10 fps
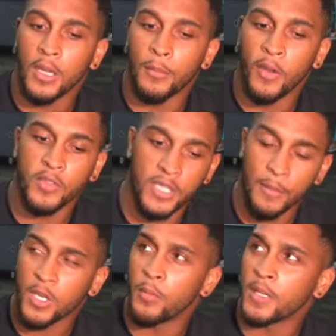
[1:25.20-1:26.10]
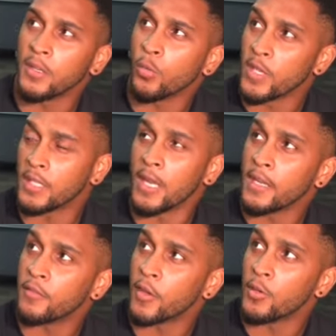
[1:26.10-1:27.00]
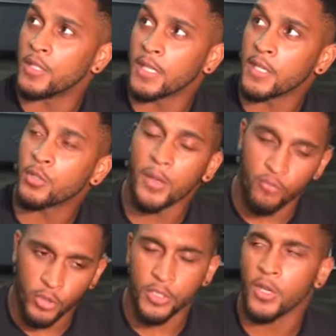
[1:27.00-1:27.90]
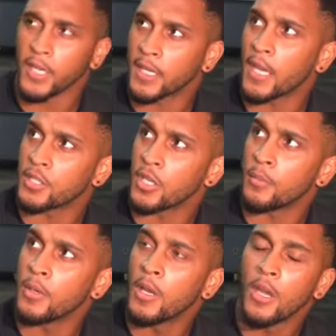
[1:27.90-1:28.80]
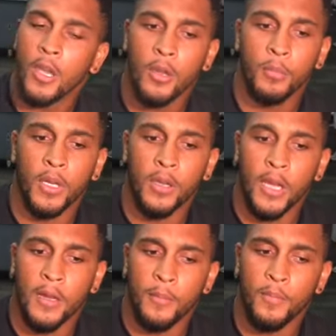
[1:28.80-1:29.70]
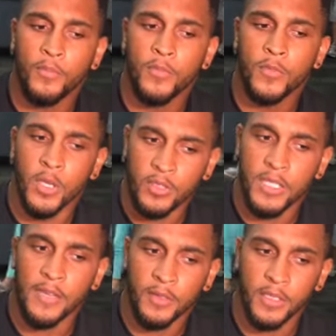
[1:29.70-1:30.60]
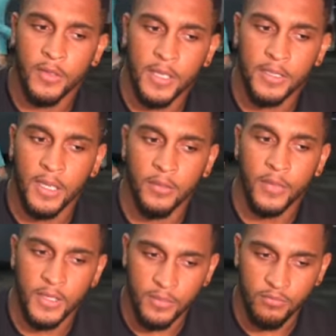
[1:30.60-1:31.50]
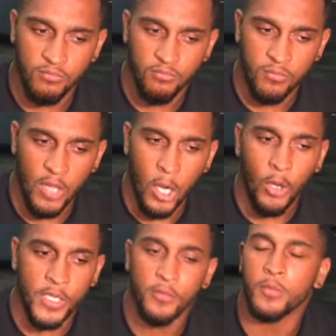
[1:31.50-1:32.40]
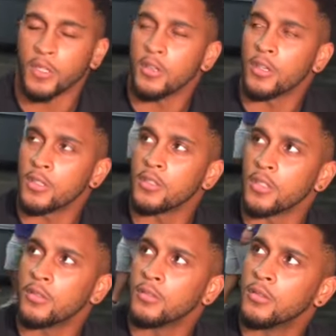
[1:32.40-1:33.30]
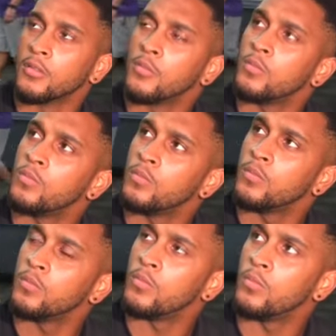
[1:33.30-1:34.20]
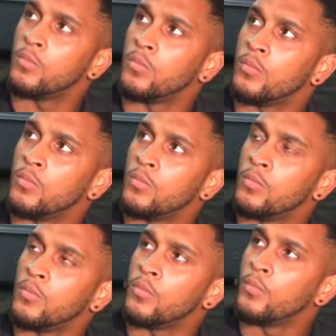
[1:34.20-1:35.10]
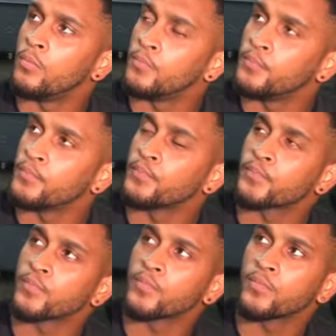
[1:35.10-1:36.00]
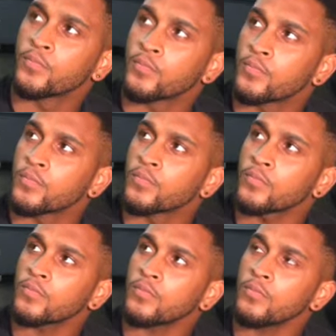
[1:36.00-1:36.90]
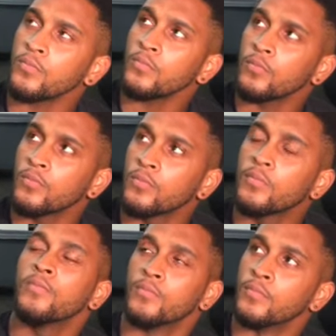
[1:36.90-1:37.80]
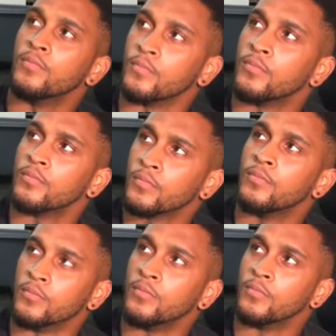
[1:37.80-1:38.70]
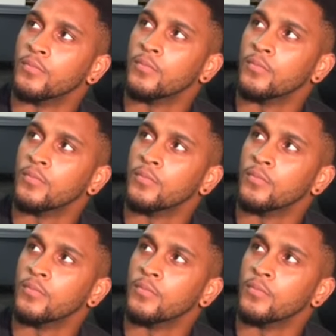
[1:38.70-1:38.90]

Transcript: Um, obviously, I'm coming in a week late for OTA, so I'm really trying to catch up. But um, those are definitely the things that I think is a lot different than college. Yeah. Where is your confidence level? Because obviously, I would assume you wouldn't be doing this if you didn't think you could make a living at mm-hmm.